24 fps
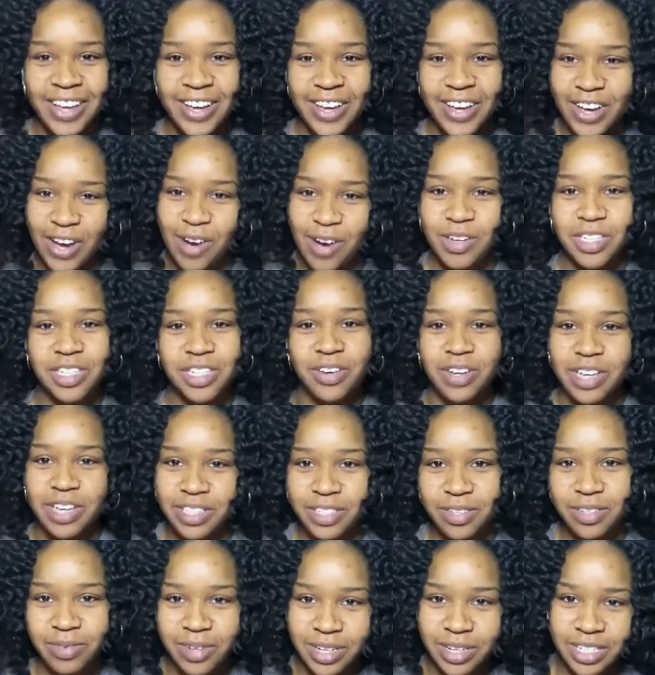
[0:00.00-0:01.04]
go with your
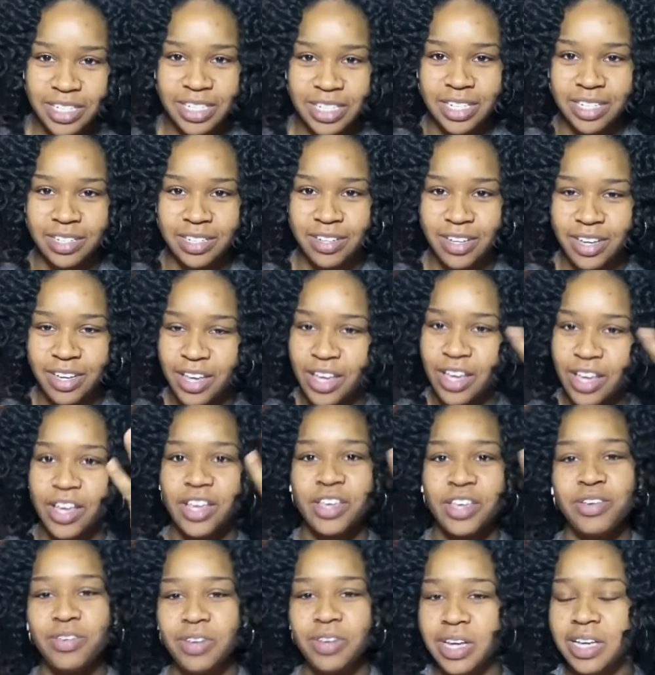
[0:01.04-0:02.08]
intuition,
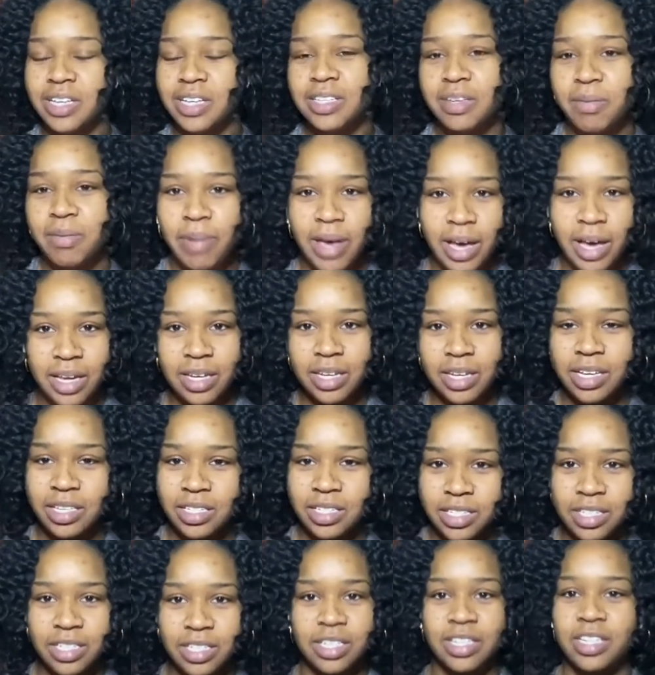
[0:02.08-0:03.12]
you need some
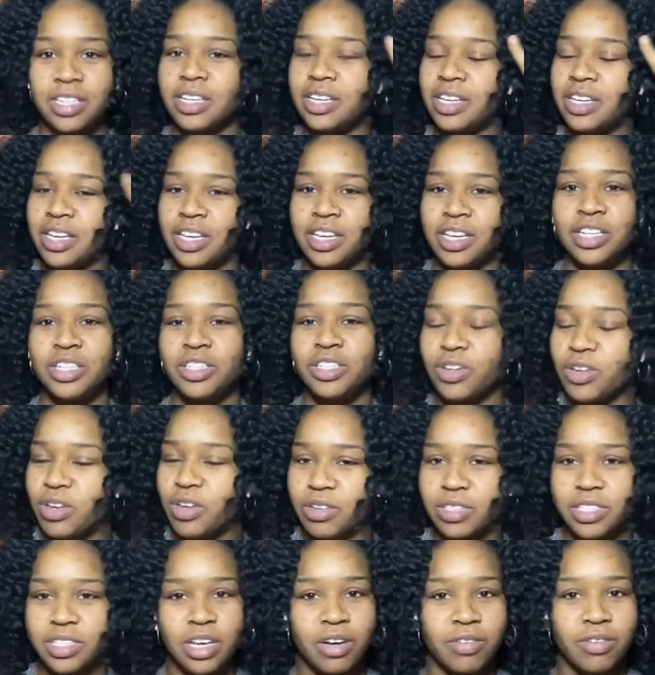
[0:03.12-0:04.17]
balance, show
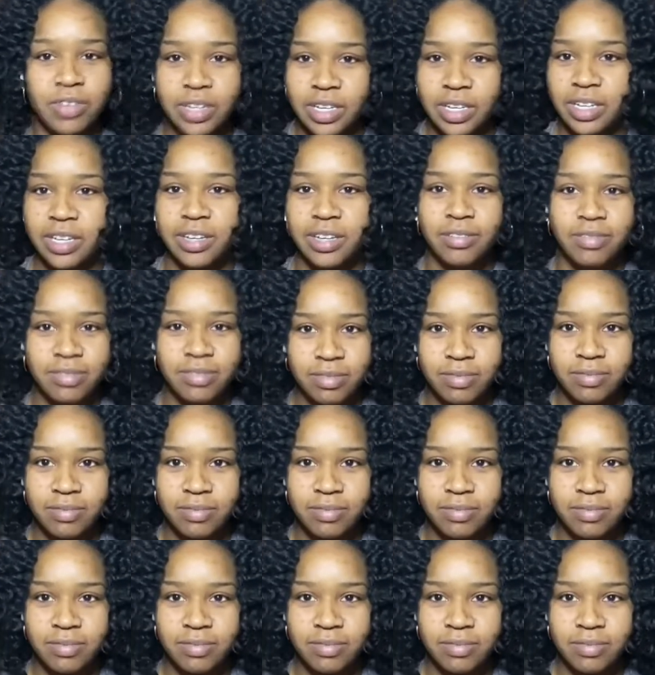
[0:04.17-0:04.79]
yourself love.